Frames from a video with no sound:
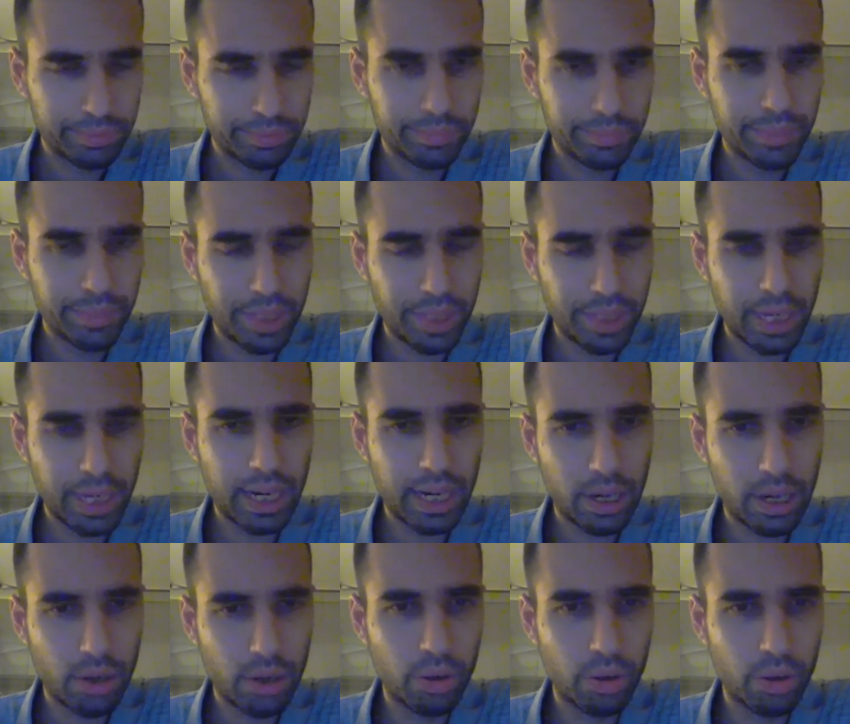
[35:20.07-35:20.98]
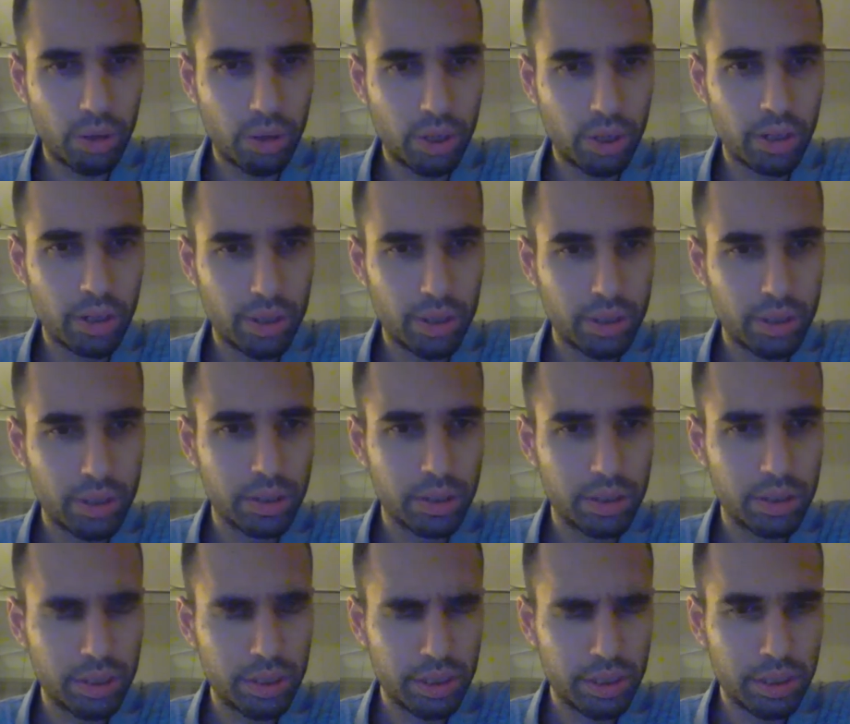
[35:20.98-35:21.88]
Now,
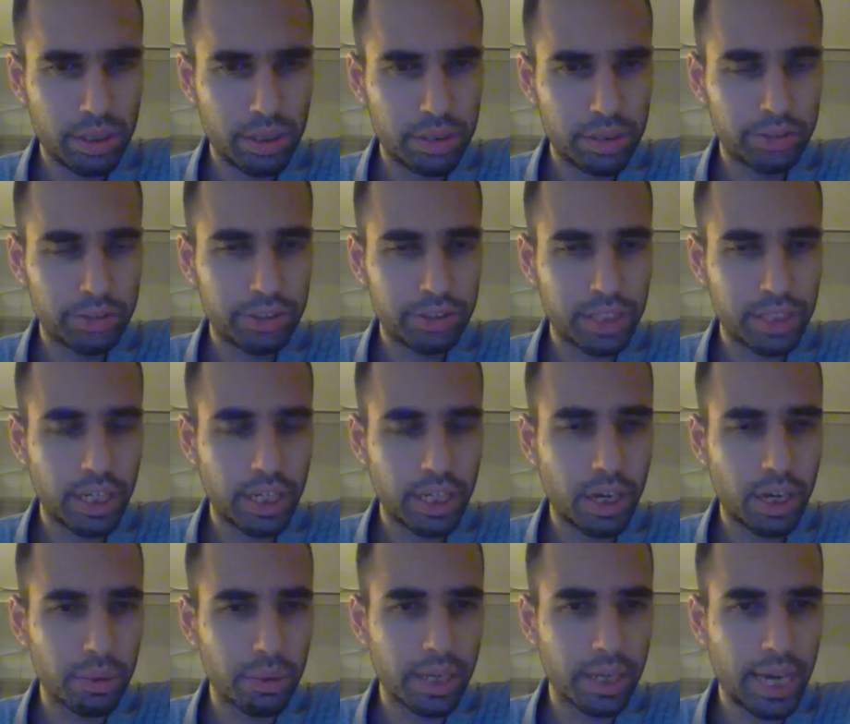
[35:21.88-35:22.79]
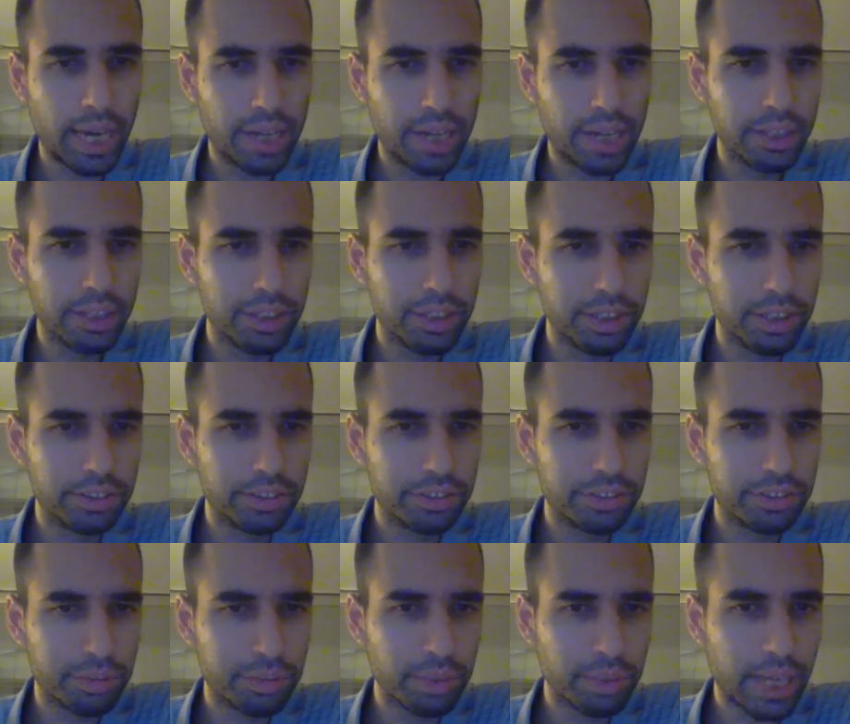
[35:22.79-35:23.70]
see how we handle this.
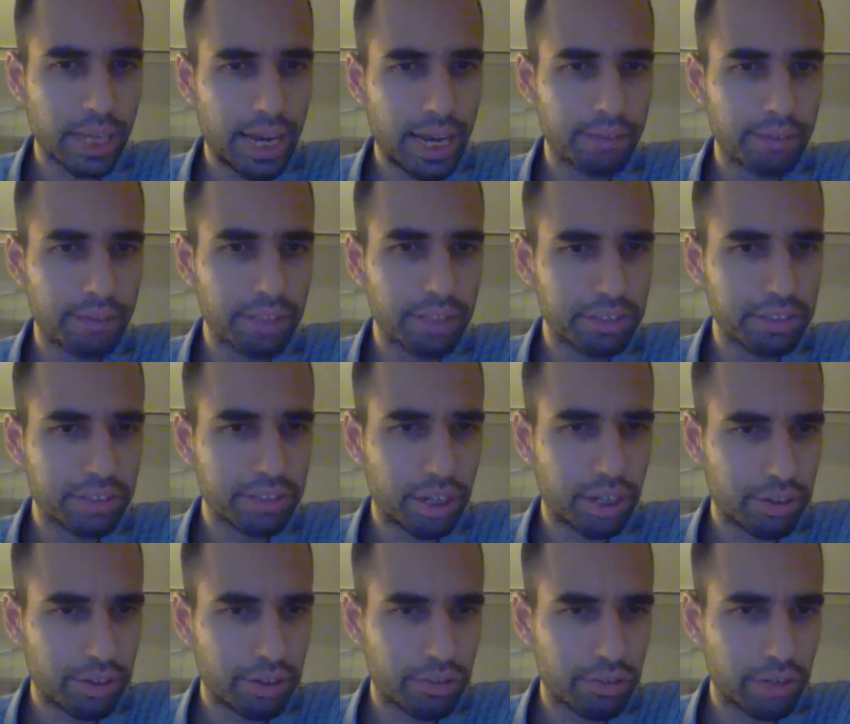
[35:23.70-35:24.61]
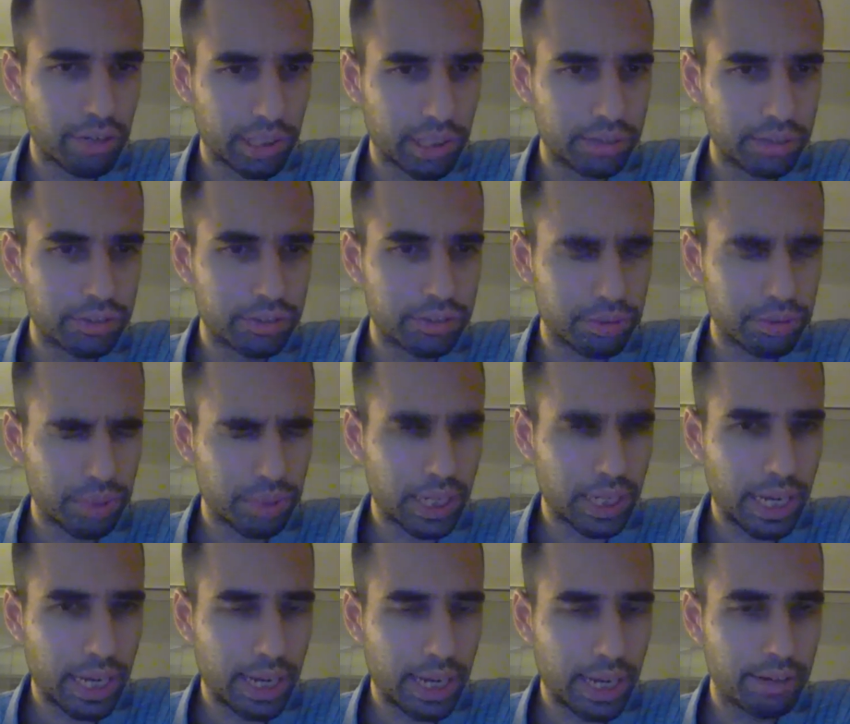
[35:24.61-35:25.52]
Do we have these kind of tricks? Do we
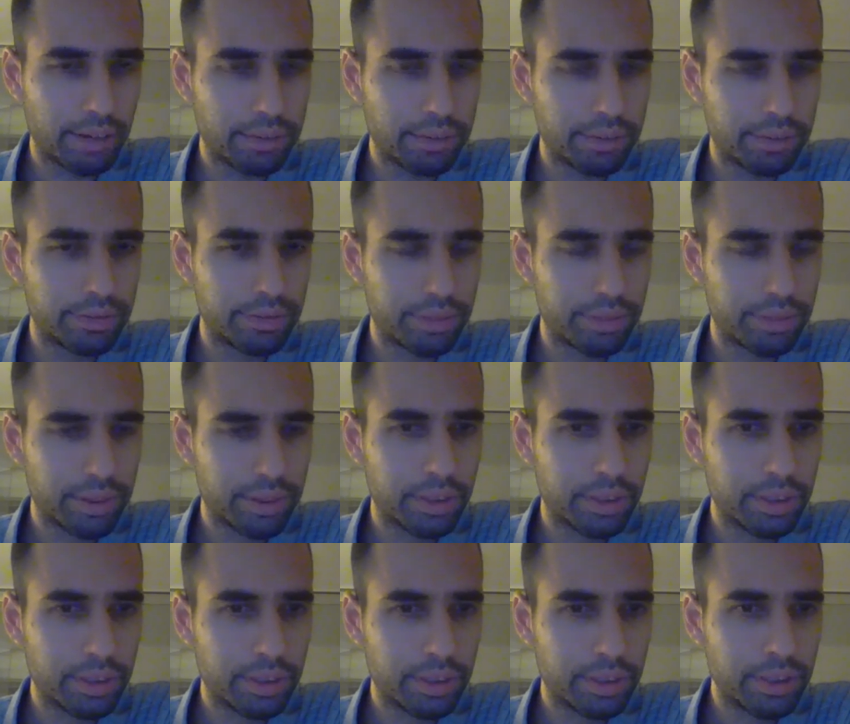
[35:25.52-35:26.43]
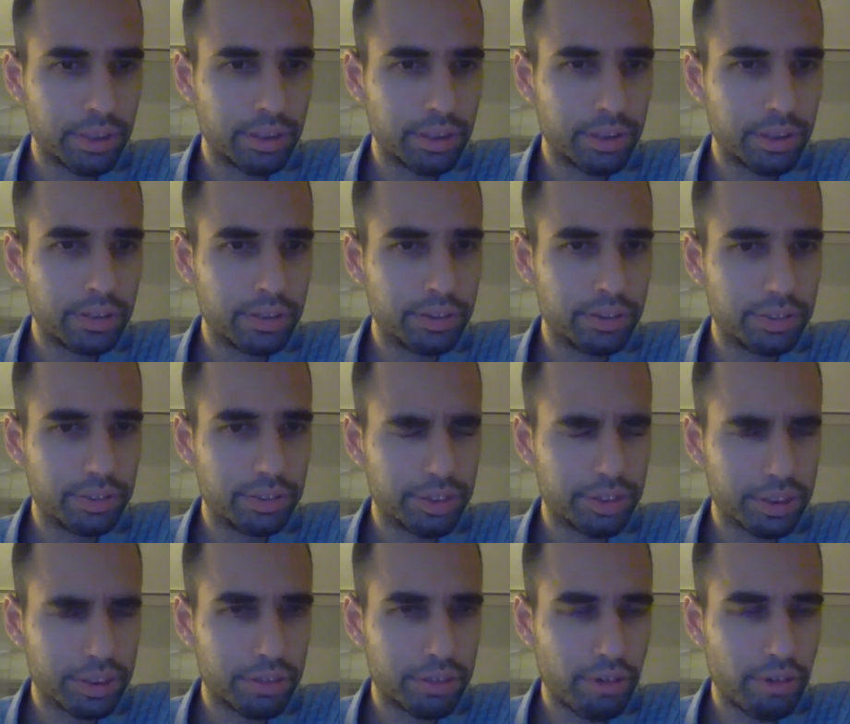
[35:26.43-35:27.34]
have
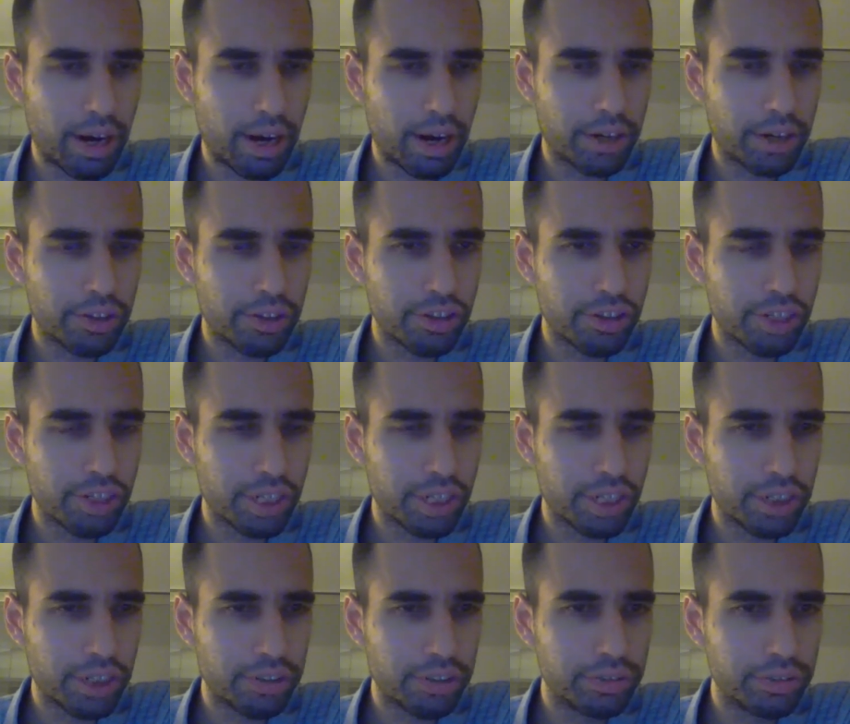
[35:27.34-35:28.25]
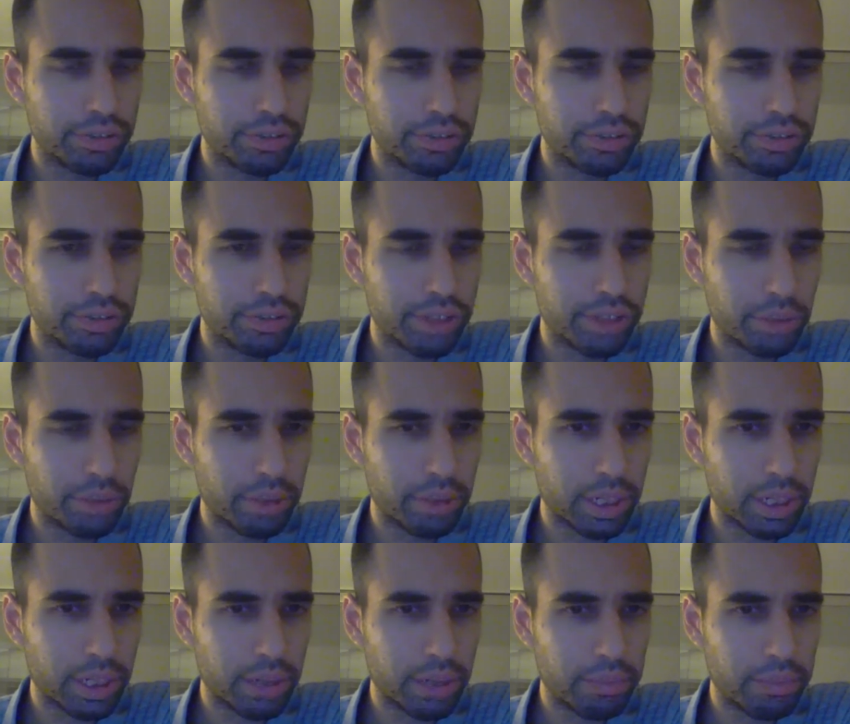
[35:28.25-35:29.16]
strategies that we
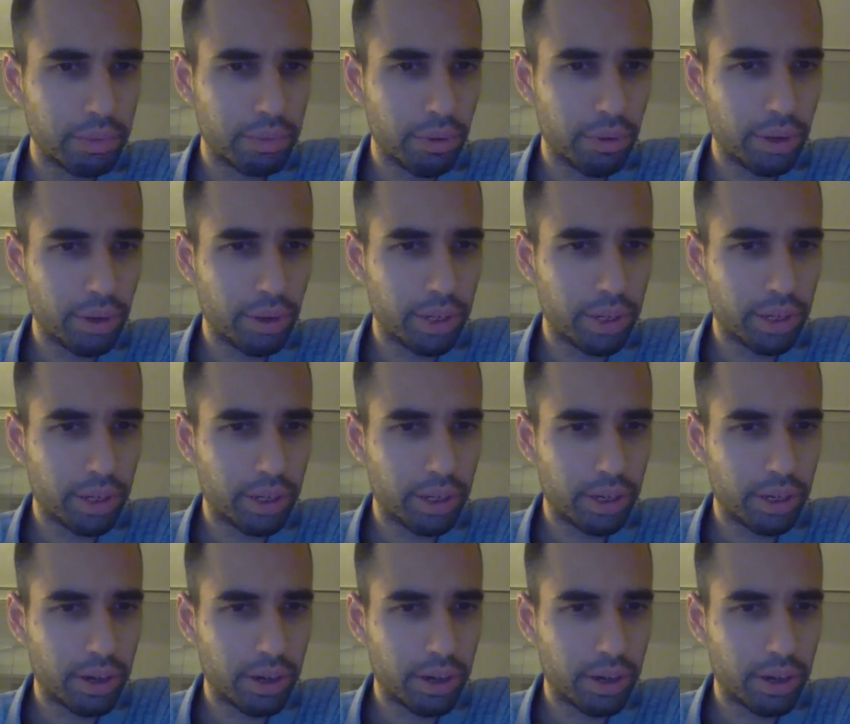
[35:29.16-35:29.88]
can employ?